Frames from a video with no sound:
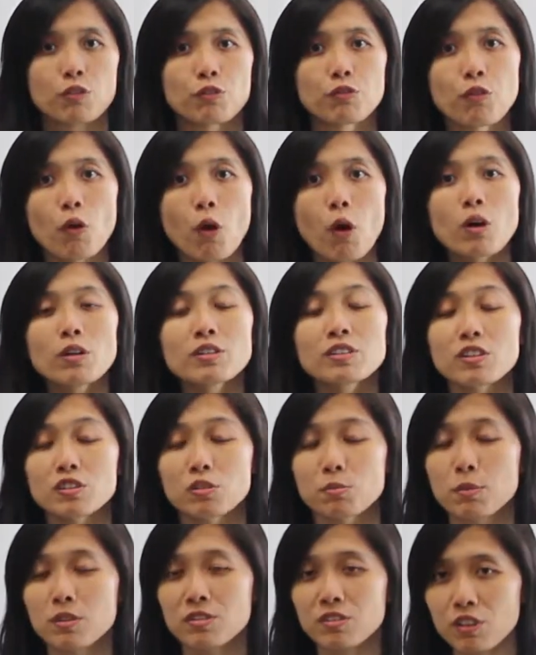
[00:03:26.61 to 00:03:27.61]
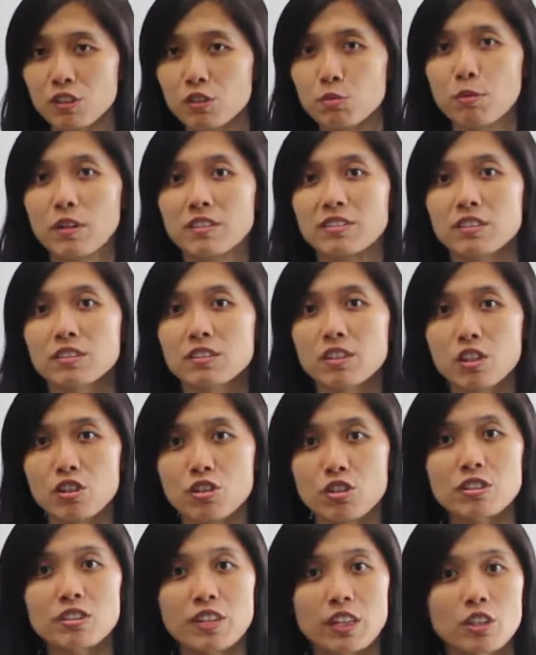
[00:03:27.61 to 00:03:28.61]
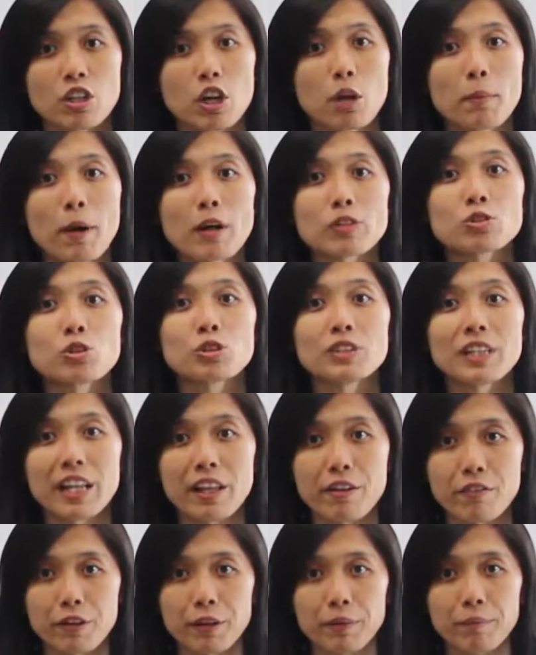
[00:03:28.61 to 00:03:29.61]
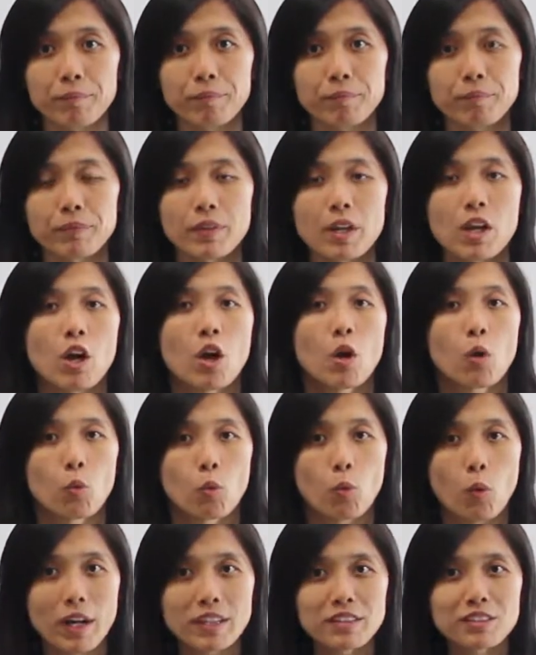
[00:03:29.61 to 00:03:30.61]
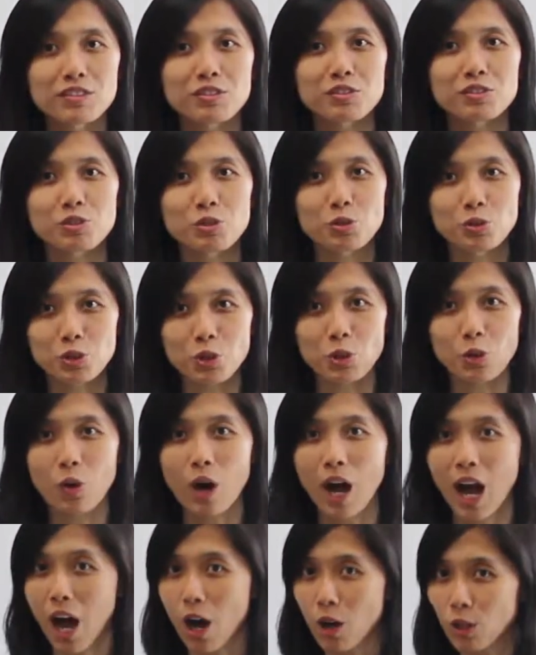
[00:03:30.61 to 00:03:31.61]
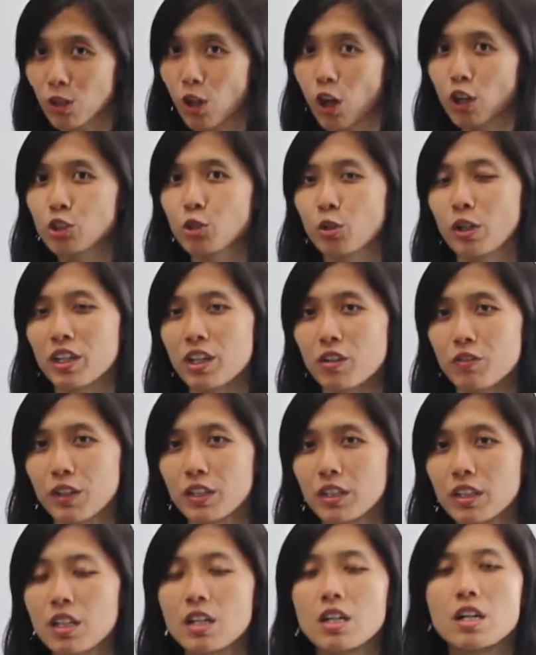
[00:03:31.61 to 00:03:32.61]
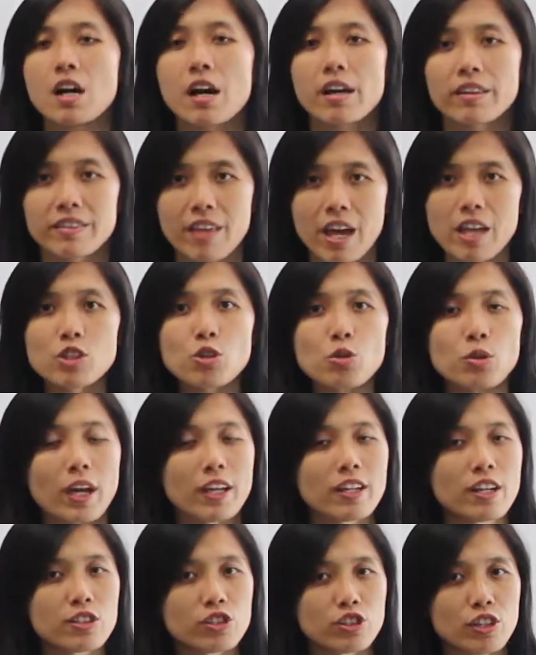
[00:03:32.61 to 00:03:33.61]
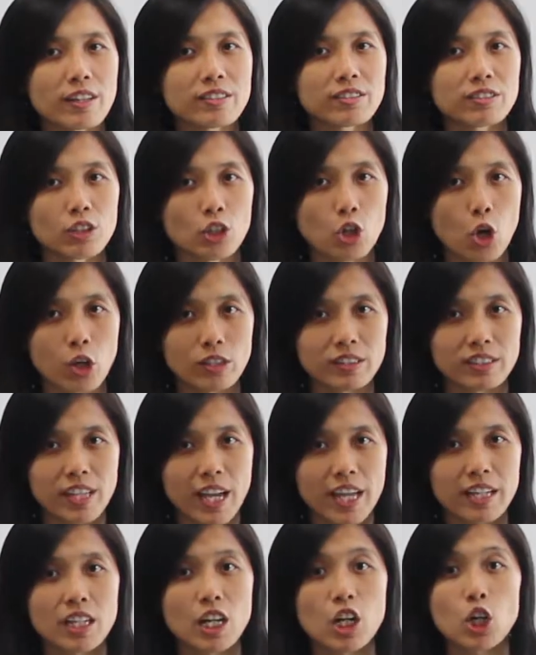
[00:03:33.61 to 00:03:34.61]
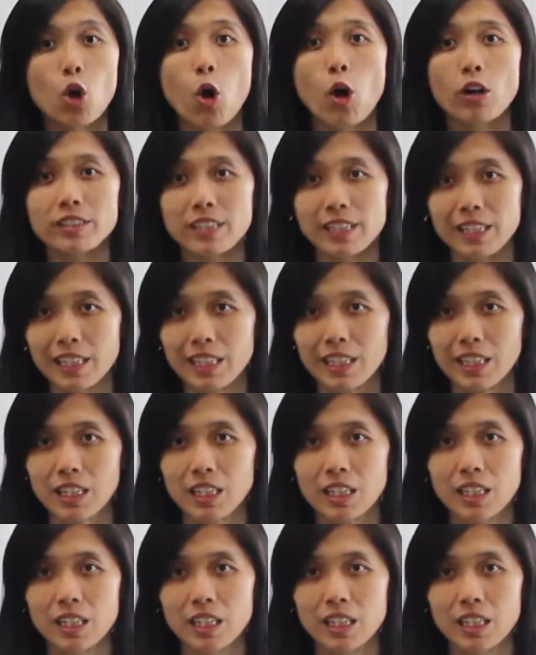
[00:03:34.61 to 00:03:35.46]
for this business presentation that you're about to deliver. Once you know how long you are given, then you can adjust the content accordingly.